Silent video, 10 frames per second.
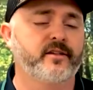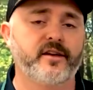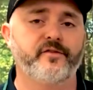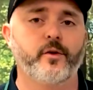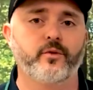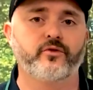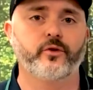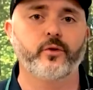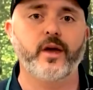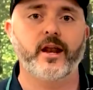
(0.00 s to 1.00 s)
see if it was
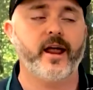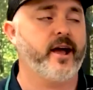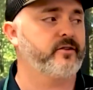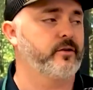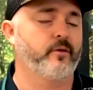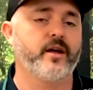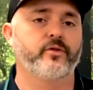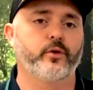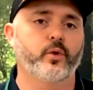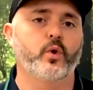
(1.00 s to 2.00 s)
true, and it actually rang
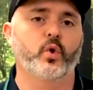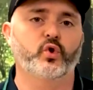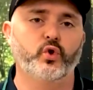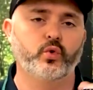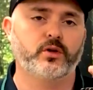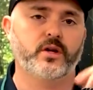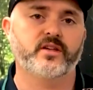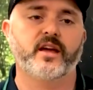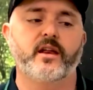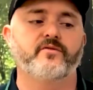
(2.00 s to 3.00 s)
through on 2
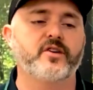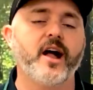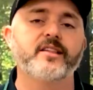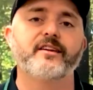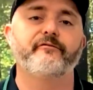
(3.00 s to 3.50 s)
consecutive shots at